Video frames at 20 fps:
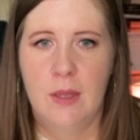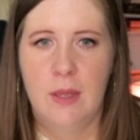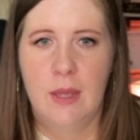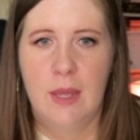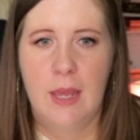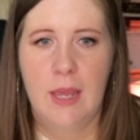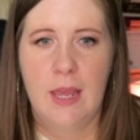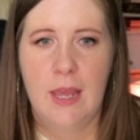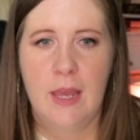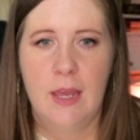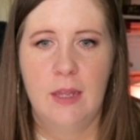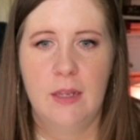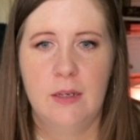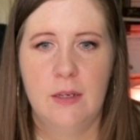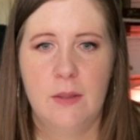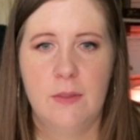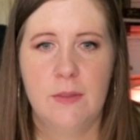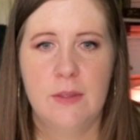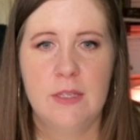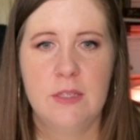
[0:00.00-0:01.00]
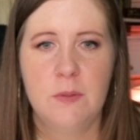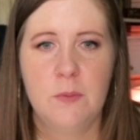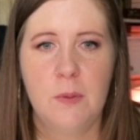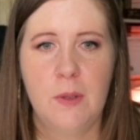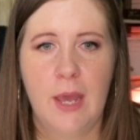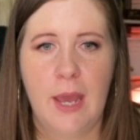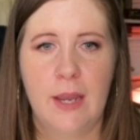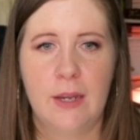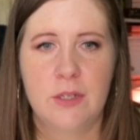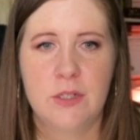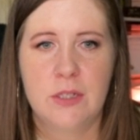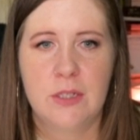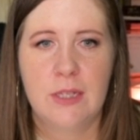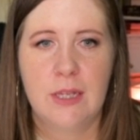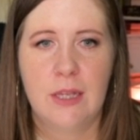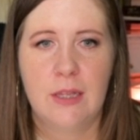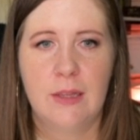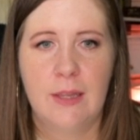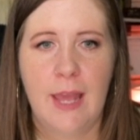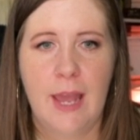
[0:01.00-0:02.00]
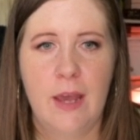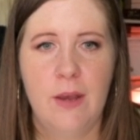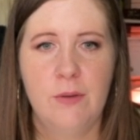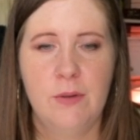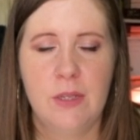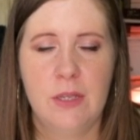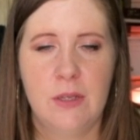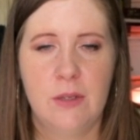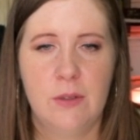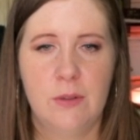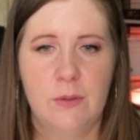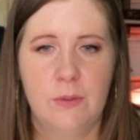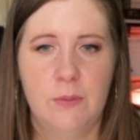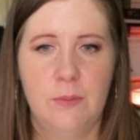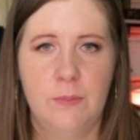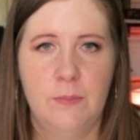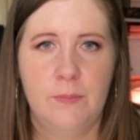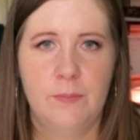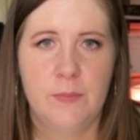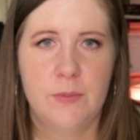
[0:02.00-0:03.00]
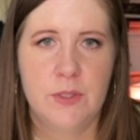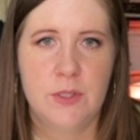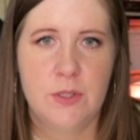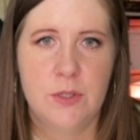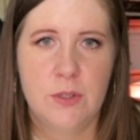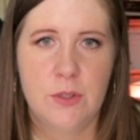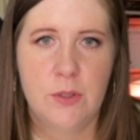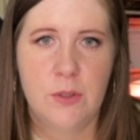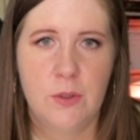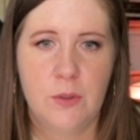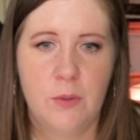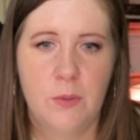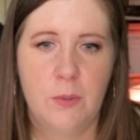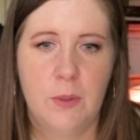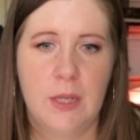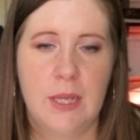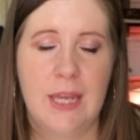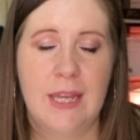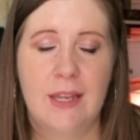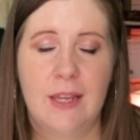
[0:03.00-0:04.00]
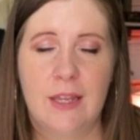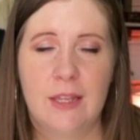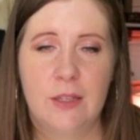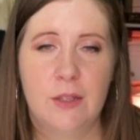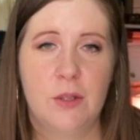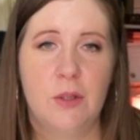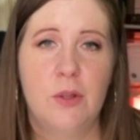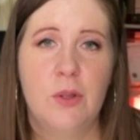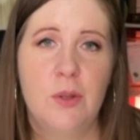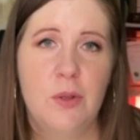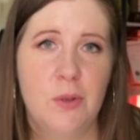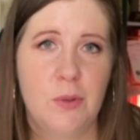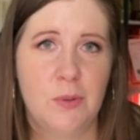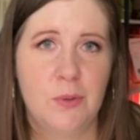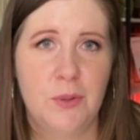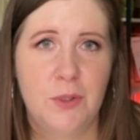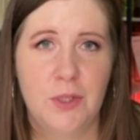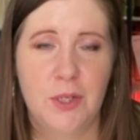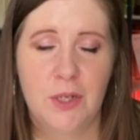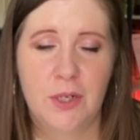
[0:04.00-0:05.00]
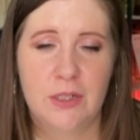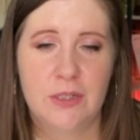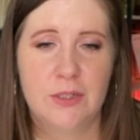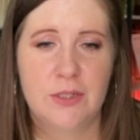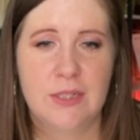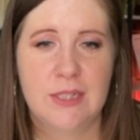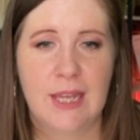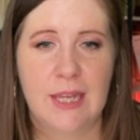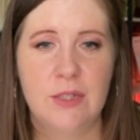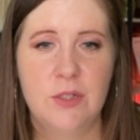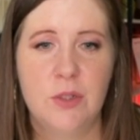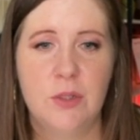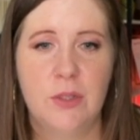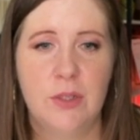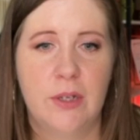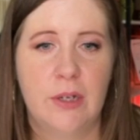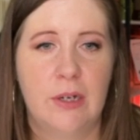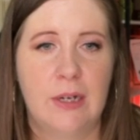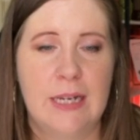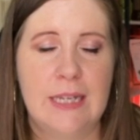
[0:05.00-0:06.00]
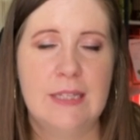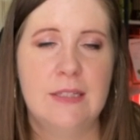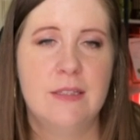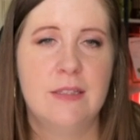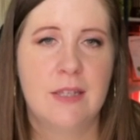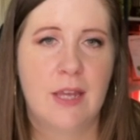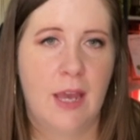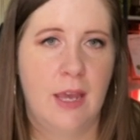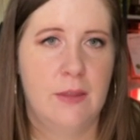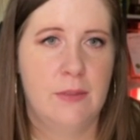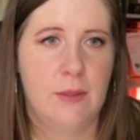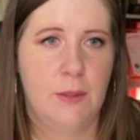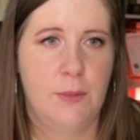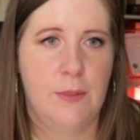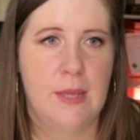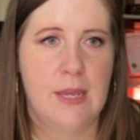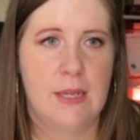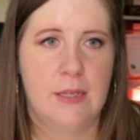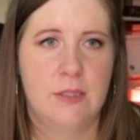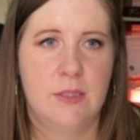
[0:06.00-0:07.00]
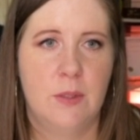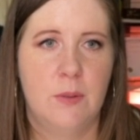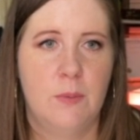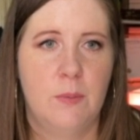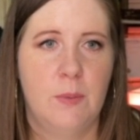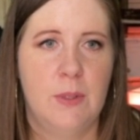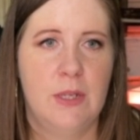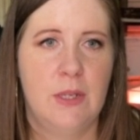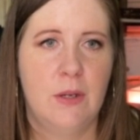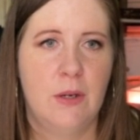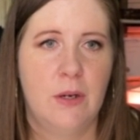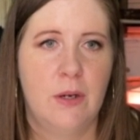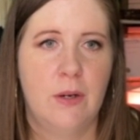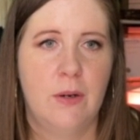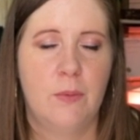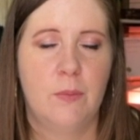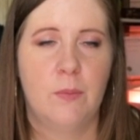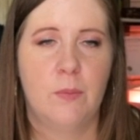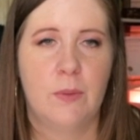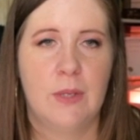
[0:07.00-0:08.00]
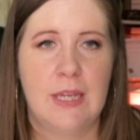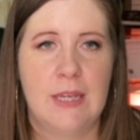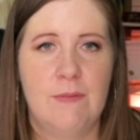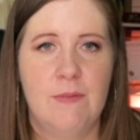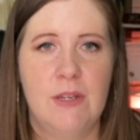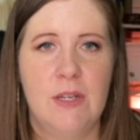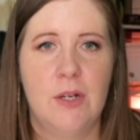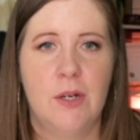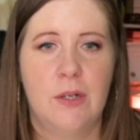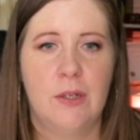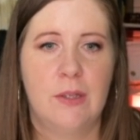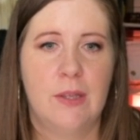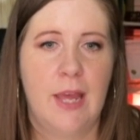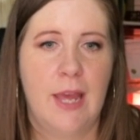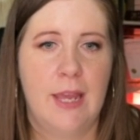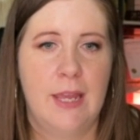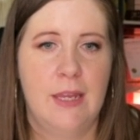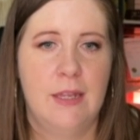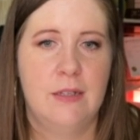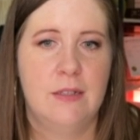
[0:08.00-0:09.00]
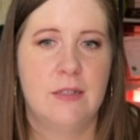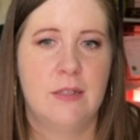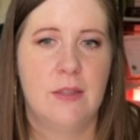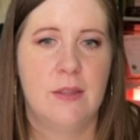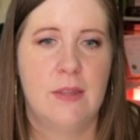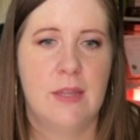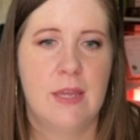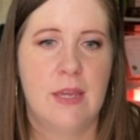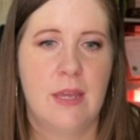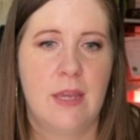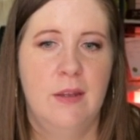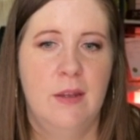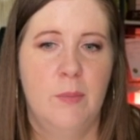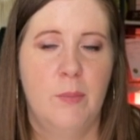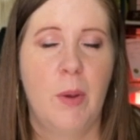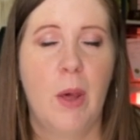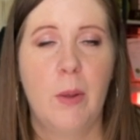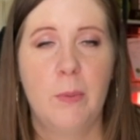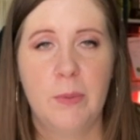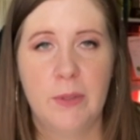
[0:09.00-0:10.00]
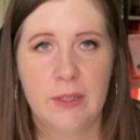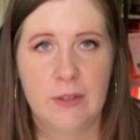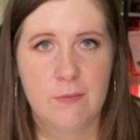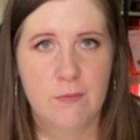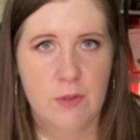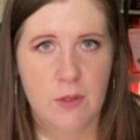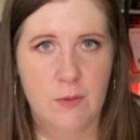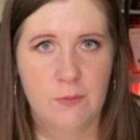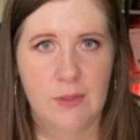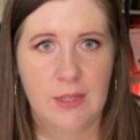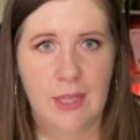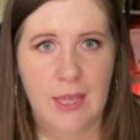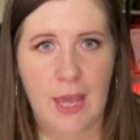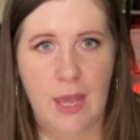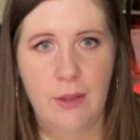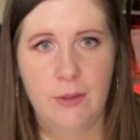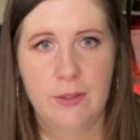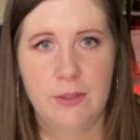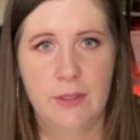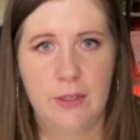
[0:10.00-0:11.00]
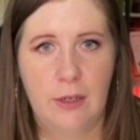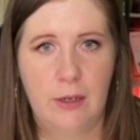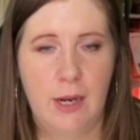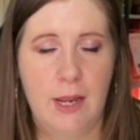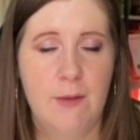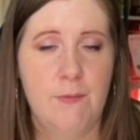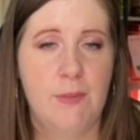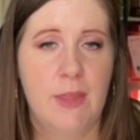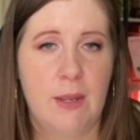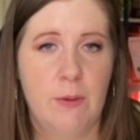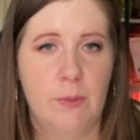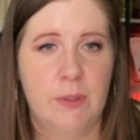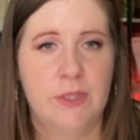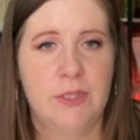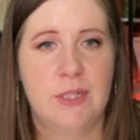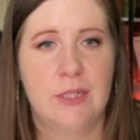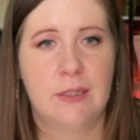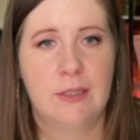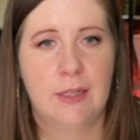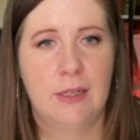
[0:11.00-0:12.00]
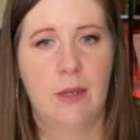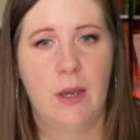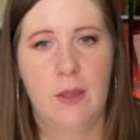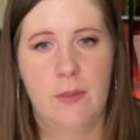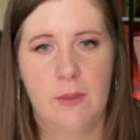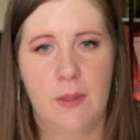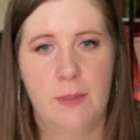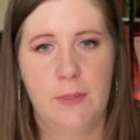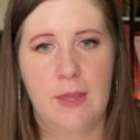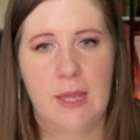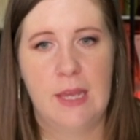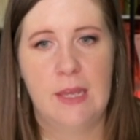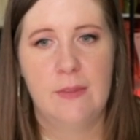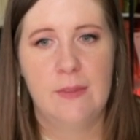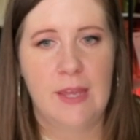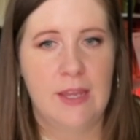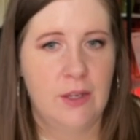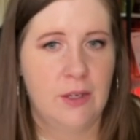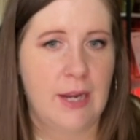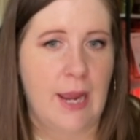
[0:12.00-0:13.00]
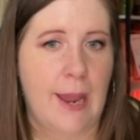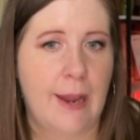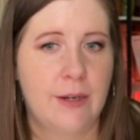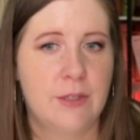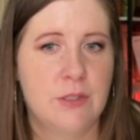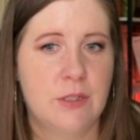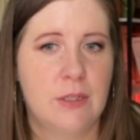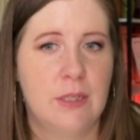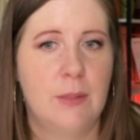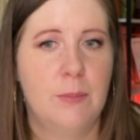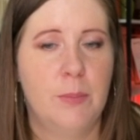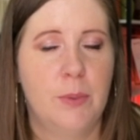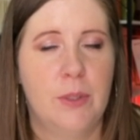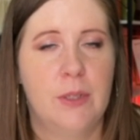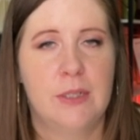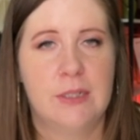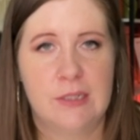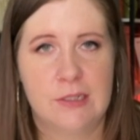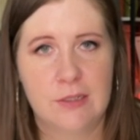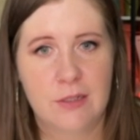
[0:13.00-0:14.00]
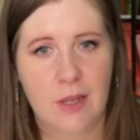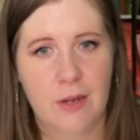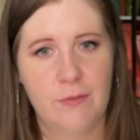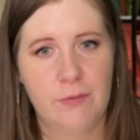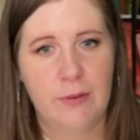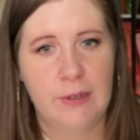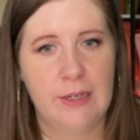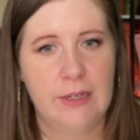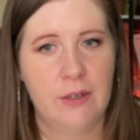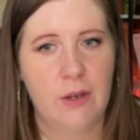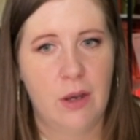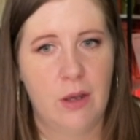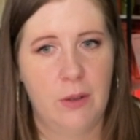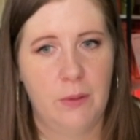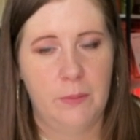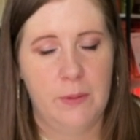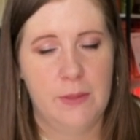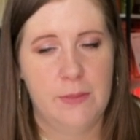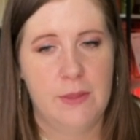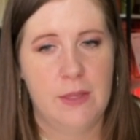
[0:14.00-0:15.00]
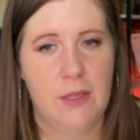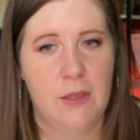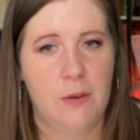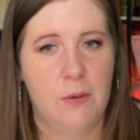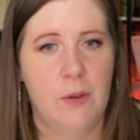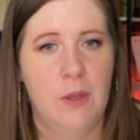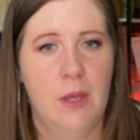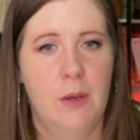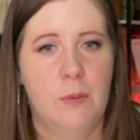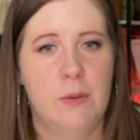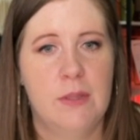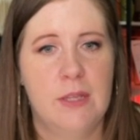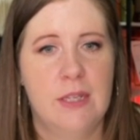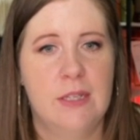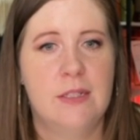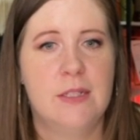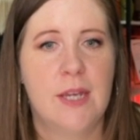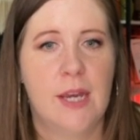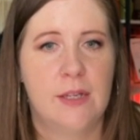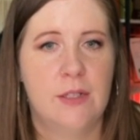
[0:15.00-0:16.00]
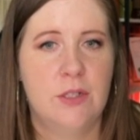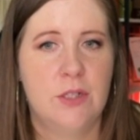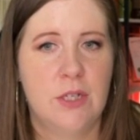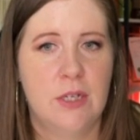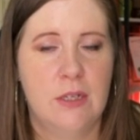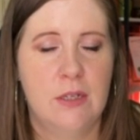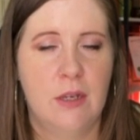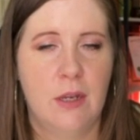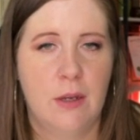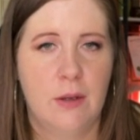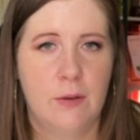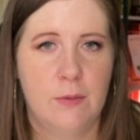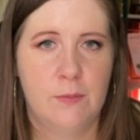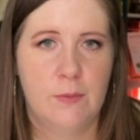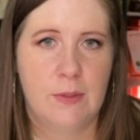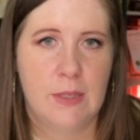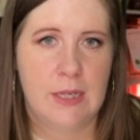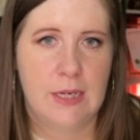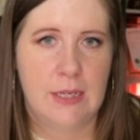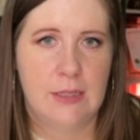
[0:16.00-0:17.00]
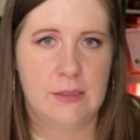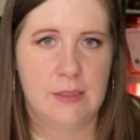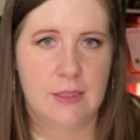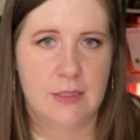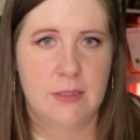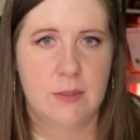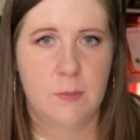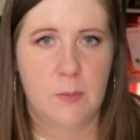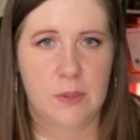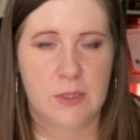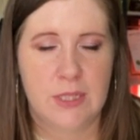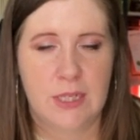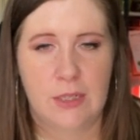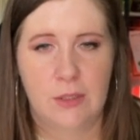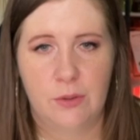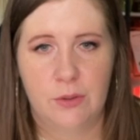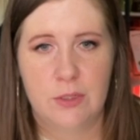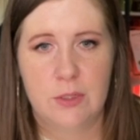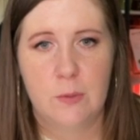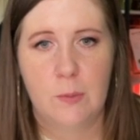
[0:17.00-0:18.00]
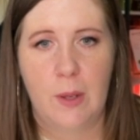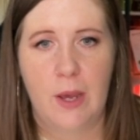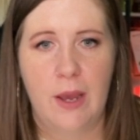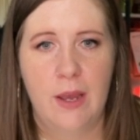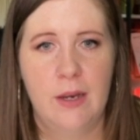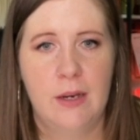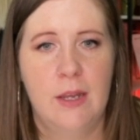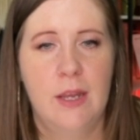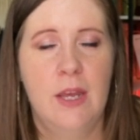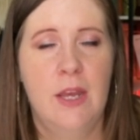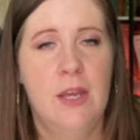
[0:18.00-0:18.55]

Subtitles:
And this will actually allow you to include your scheduler inside the thing. So when you're giving your client the public view of the calendar. If they were to click on the thing, they could actually book a discovery call with you with the intention of getting this particular spot.